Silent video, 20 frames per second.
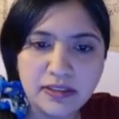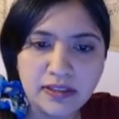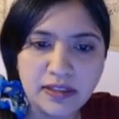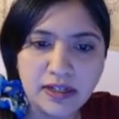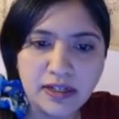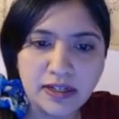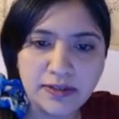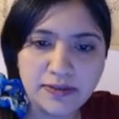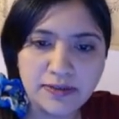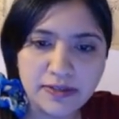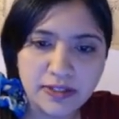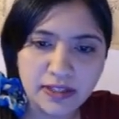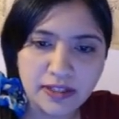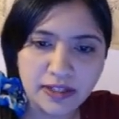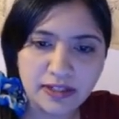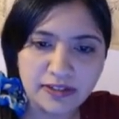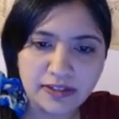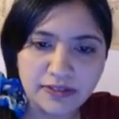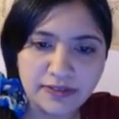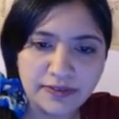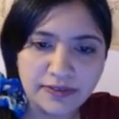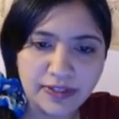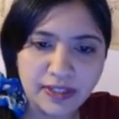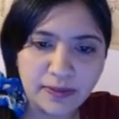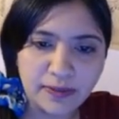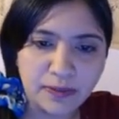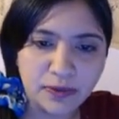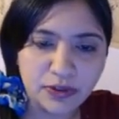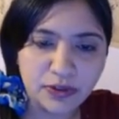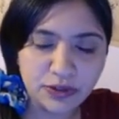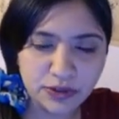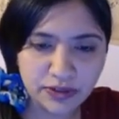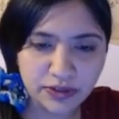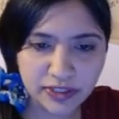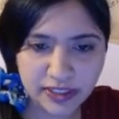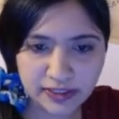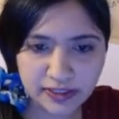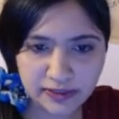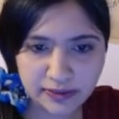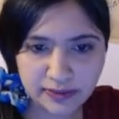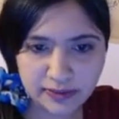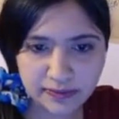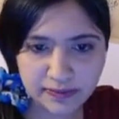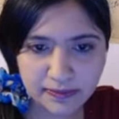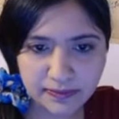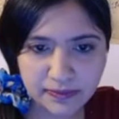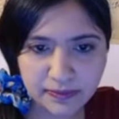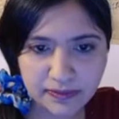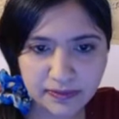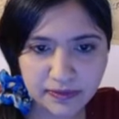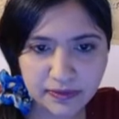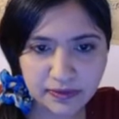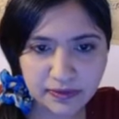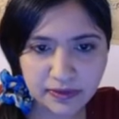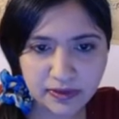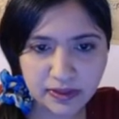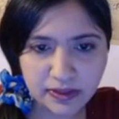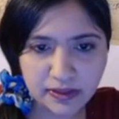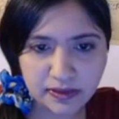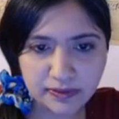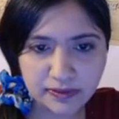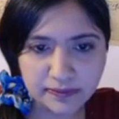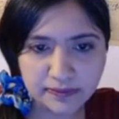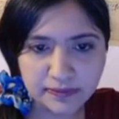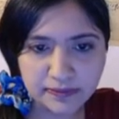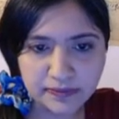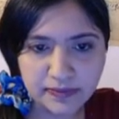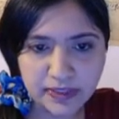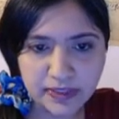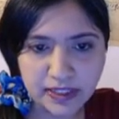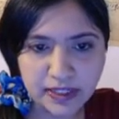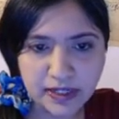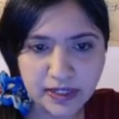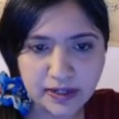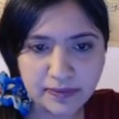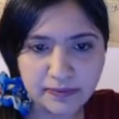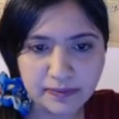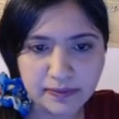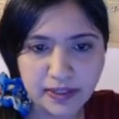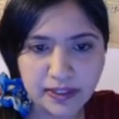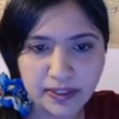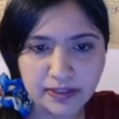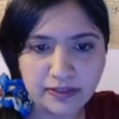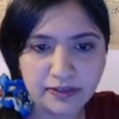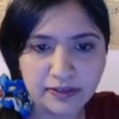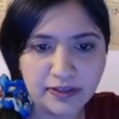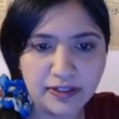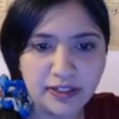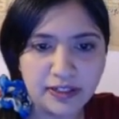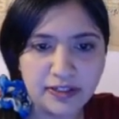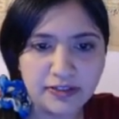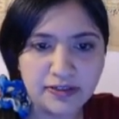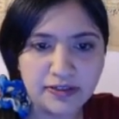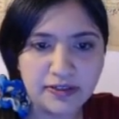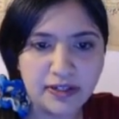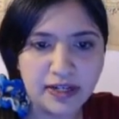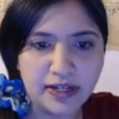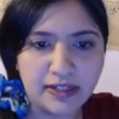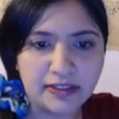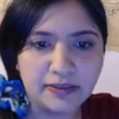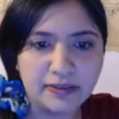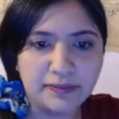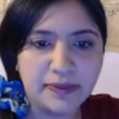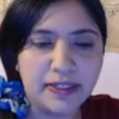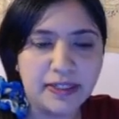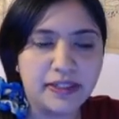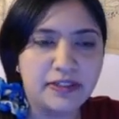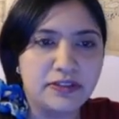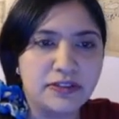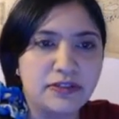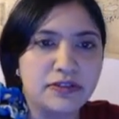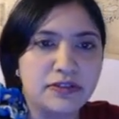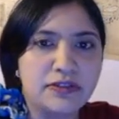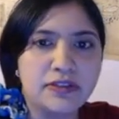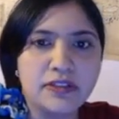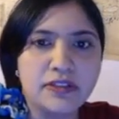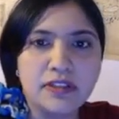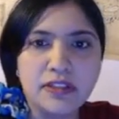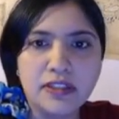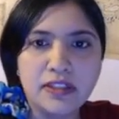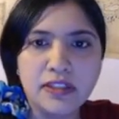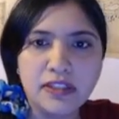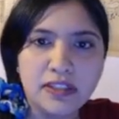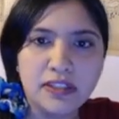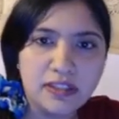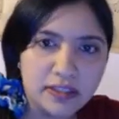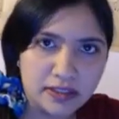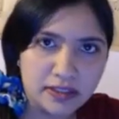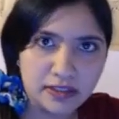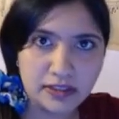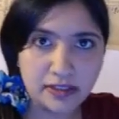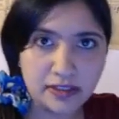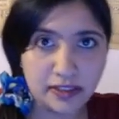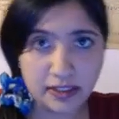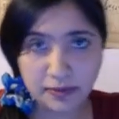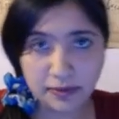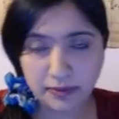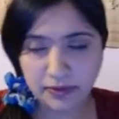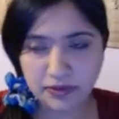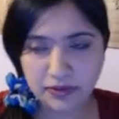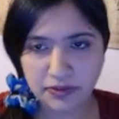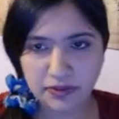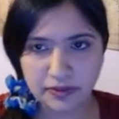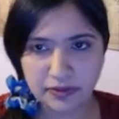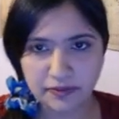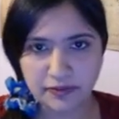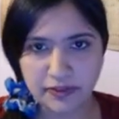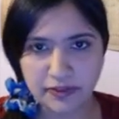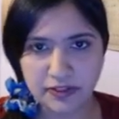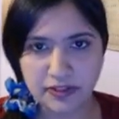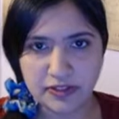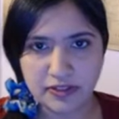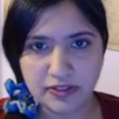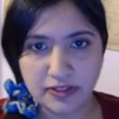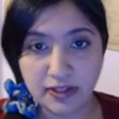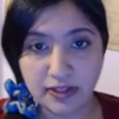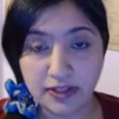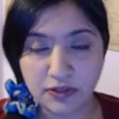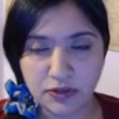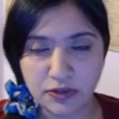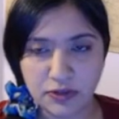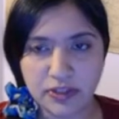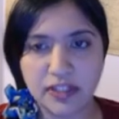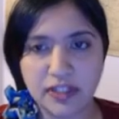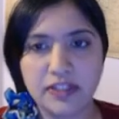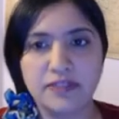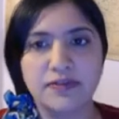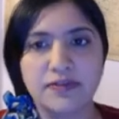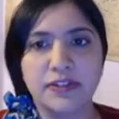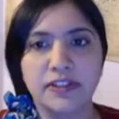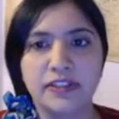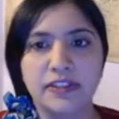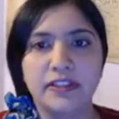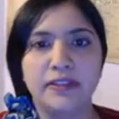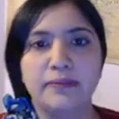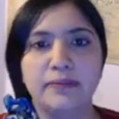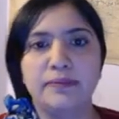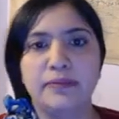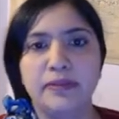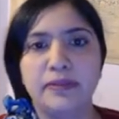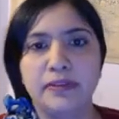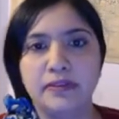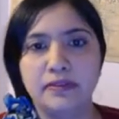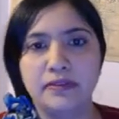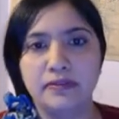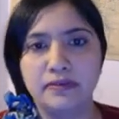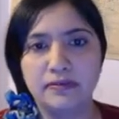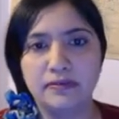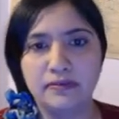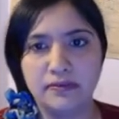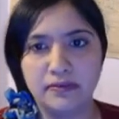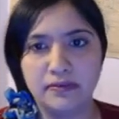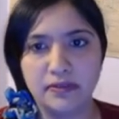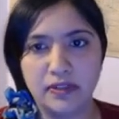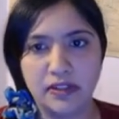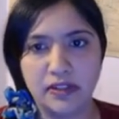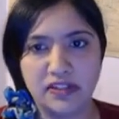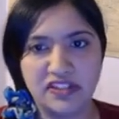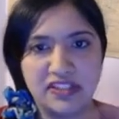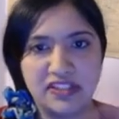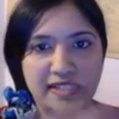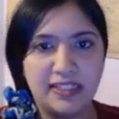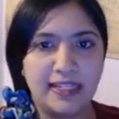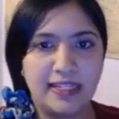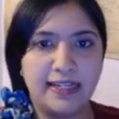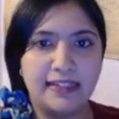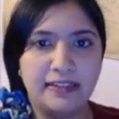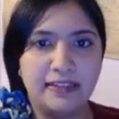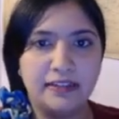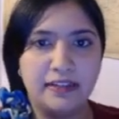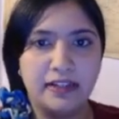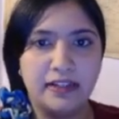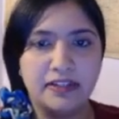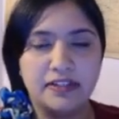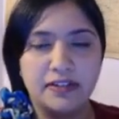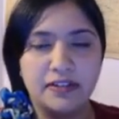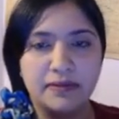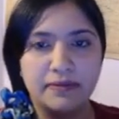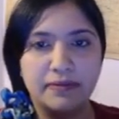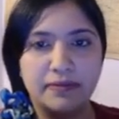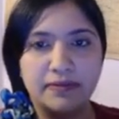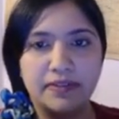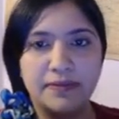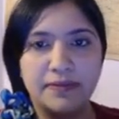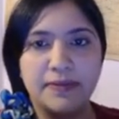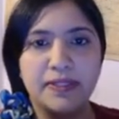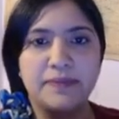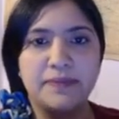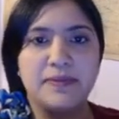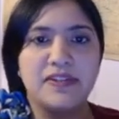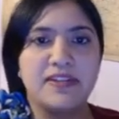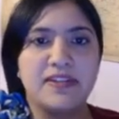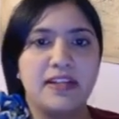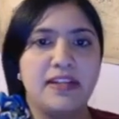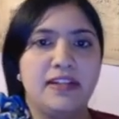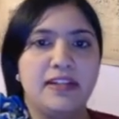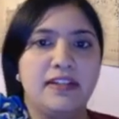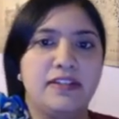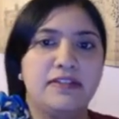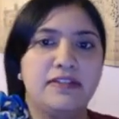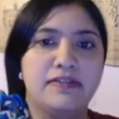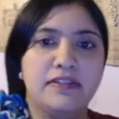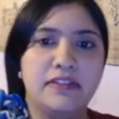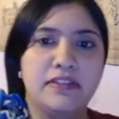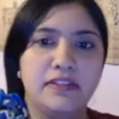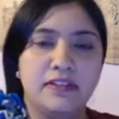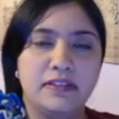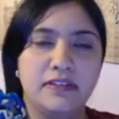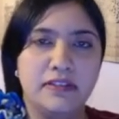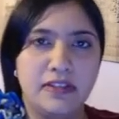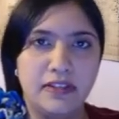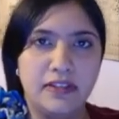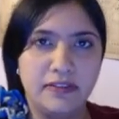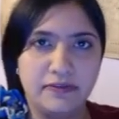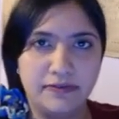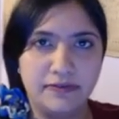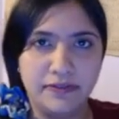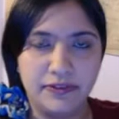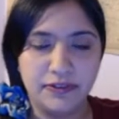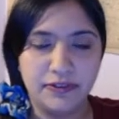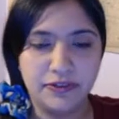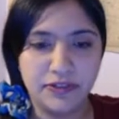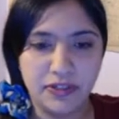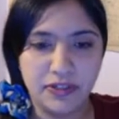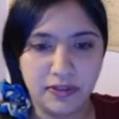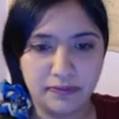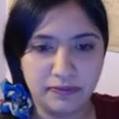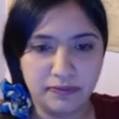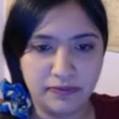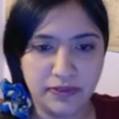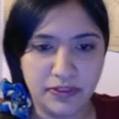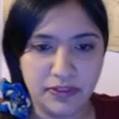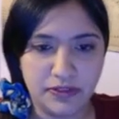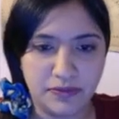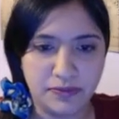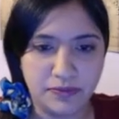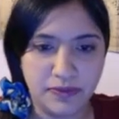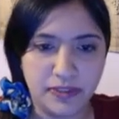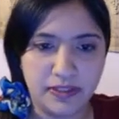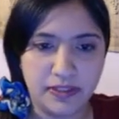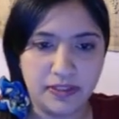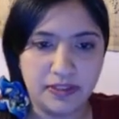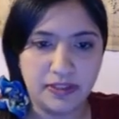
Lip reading: I use a lot of keyboard shortcuts that I'm like learning to acclimate. The keyboard shortcuts for Clip are some of them are slightly different than Photoshop, which is what